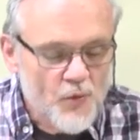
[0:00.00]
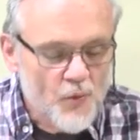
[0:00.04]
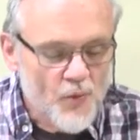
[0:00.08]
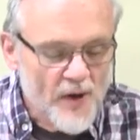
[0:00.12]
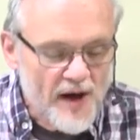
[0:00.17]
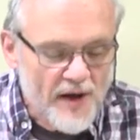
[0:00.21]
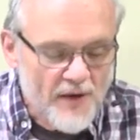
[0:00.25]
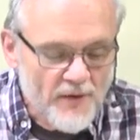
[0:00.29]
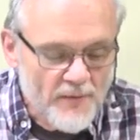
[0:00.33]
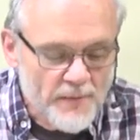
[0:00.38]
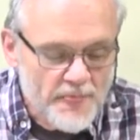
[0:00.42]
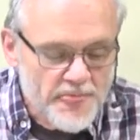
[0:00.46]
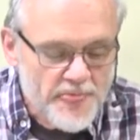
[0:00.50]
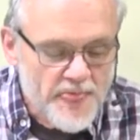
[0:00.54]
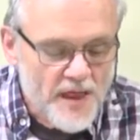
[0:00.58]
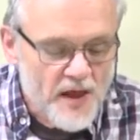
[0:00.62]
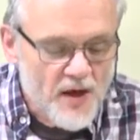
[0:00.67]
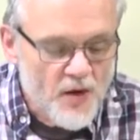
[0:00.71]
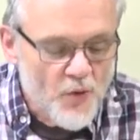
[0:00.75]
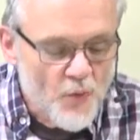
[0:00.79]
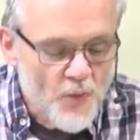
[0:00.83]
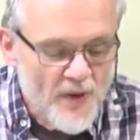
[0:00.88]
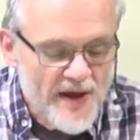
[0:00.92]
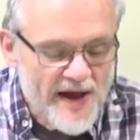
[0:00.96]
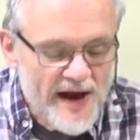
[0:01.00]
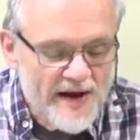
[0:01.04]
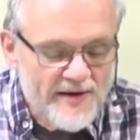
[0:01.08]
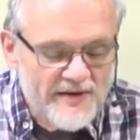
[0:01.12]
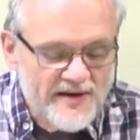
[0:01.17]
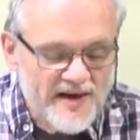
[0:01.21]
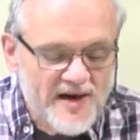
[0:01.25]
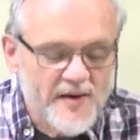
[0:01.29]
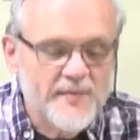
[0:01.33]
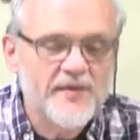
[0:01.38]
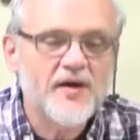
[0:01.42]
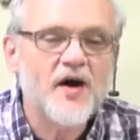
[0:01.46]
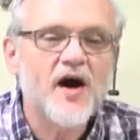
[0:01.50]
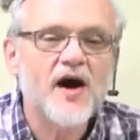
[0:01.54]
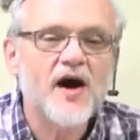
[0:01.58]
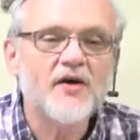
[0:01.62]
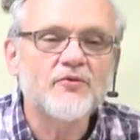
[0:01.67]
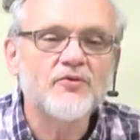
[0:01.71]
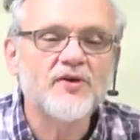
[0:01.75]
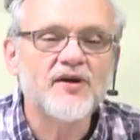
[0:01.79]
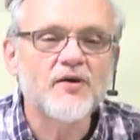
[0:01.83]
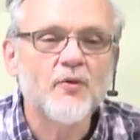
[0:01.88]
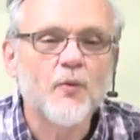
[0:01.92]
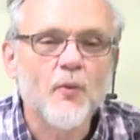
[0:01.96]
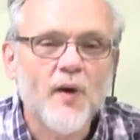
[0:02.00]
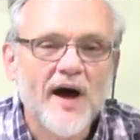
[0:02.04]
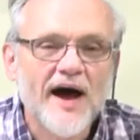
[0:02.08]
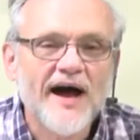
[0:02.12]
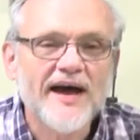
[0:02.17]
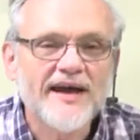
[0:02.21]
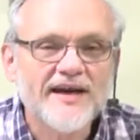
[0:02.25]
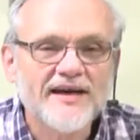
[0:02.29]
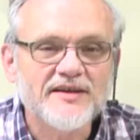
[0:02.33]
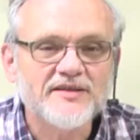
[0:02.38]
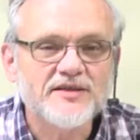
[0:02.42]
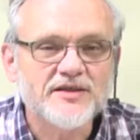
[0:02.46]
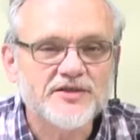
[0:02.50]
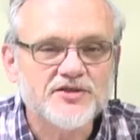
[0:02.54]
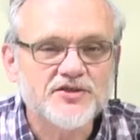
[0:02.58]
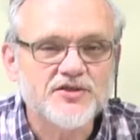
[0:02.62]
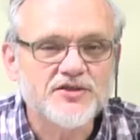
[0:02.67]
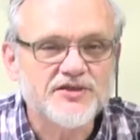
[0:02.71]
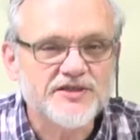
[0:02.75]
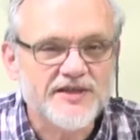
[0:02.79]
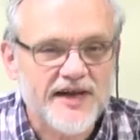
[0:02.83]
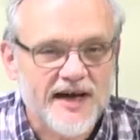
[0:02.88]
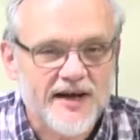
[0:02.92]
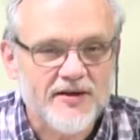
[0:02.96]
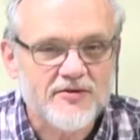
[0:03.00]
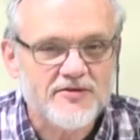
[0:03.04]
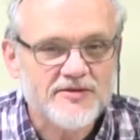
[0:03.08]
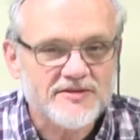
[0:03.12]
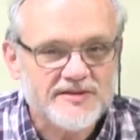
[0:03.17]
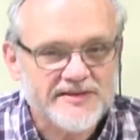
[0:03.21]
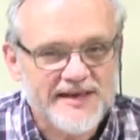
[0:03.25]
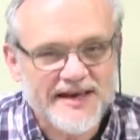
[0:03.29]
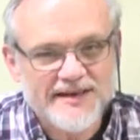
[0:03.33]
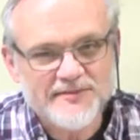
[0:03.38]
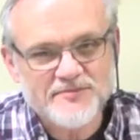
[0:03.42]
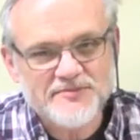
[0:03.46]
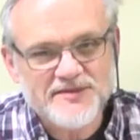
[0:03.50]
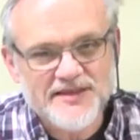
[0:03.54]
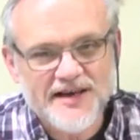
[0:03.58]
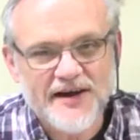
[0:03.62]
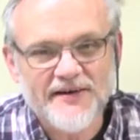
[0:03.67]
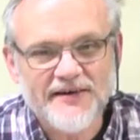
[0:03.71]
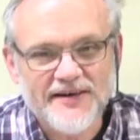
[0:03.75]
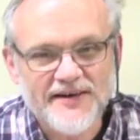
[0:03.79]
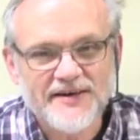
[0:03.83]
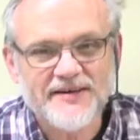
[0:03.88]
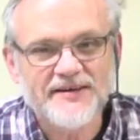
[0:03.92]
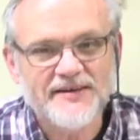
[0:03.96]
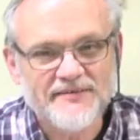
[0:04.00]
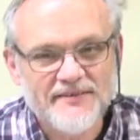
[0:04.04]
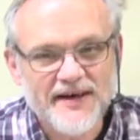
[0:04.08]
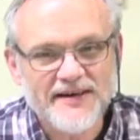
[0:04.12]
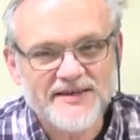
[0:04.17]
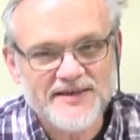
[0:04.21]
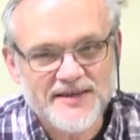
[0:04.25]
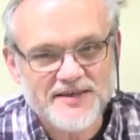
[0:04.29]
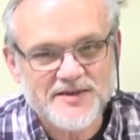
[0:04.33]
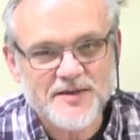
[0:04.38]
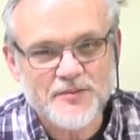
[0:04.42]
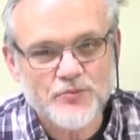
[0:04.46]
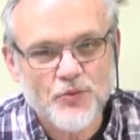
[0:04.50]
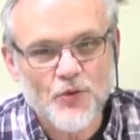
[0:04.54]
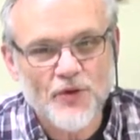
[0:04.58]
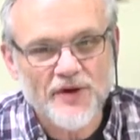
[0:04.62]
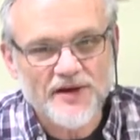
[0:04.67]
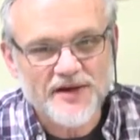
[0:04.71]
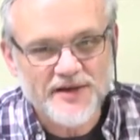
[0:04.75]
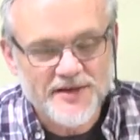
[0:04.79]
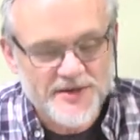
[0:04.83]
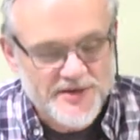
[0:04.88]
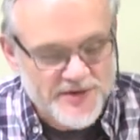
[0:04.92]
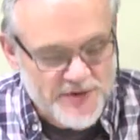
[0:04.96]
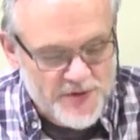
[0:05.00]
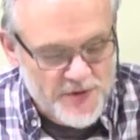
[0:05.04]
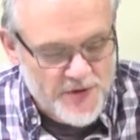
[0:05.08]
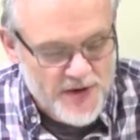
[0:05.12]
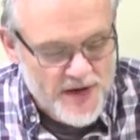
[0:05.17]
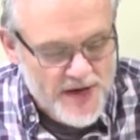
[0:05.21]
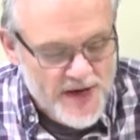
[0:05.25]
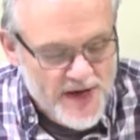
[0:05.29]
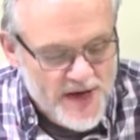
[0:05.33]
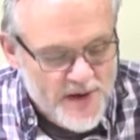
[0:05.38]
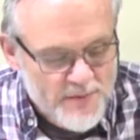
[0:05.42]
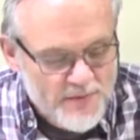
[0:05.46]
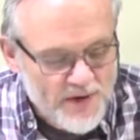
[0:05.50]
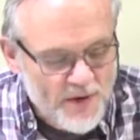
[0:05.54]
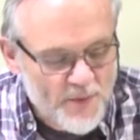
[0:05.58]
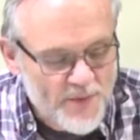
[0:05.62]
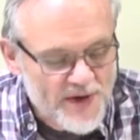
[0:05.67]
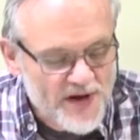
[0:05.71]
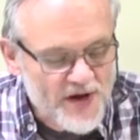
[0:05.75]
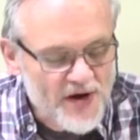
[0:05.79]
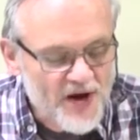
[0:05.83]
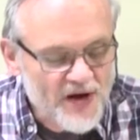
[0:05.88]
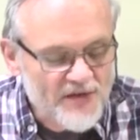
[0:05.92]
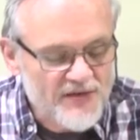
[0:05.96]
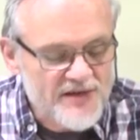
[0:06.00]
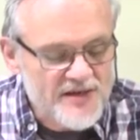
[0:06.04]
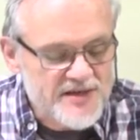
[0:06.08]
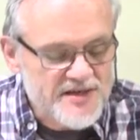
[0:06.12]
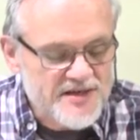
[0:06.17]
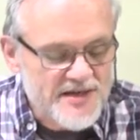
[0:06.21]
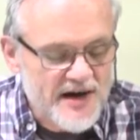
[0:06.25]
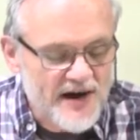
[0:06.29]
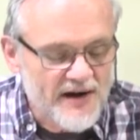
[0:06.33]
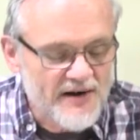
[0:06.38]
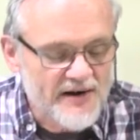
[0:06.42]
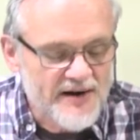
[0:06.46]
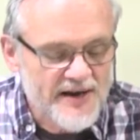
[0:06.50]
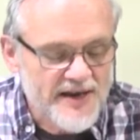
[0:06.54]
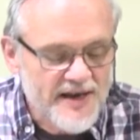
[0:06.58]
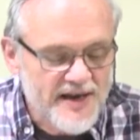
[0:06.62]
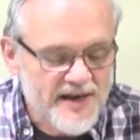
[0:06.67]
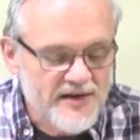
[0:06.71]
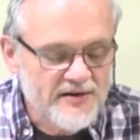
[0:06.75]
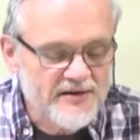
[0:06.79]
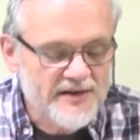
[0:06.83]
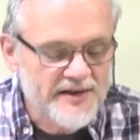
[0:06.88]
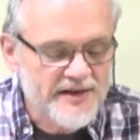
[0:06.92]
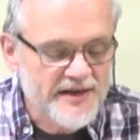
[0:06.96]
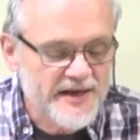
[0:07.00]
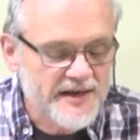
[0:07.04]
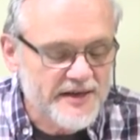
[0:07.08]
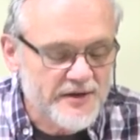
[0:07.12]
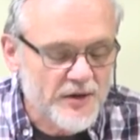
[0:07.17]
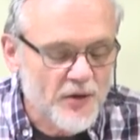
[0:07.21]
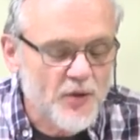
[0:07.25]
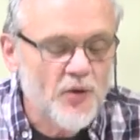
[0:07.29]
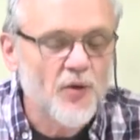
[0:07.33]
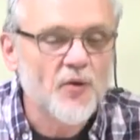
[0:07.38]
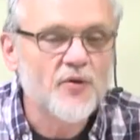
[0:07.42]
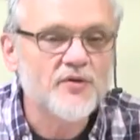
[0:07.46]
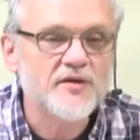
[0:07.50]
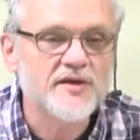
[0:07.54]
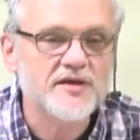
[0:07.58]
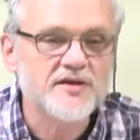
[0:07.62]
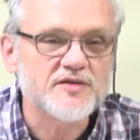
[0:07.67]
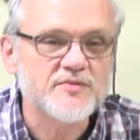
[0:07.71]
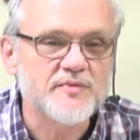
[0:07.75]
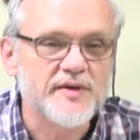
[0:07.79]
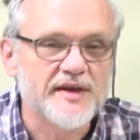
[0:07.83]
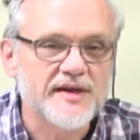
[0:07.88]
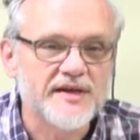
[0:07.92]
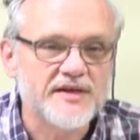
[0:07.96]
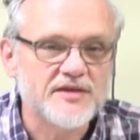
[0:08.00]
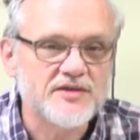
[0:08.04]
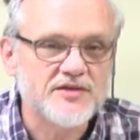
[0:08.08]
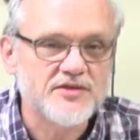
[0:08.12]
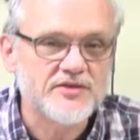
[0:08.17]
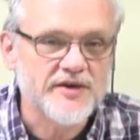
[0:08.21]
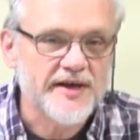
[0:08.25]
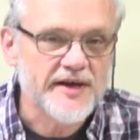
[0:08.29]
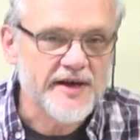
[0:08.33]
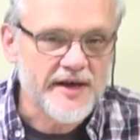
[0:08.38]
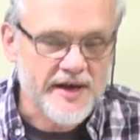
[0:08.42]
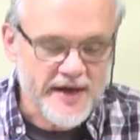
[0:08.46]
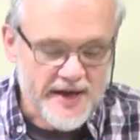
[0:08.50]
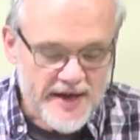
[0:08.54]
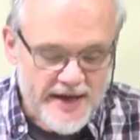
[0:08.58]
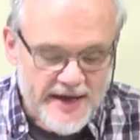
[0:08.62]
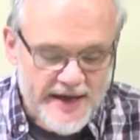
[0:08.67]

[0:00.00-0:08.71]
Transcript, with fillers: Well, we aren't going to be offering wine at the church house. I'm sorry to, if I disappointed you, but we call this our healing and wholeness ministry.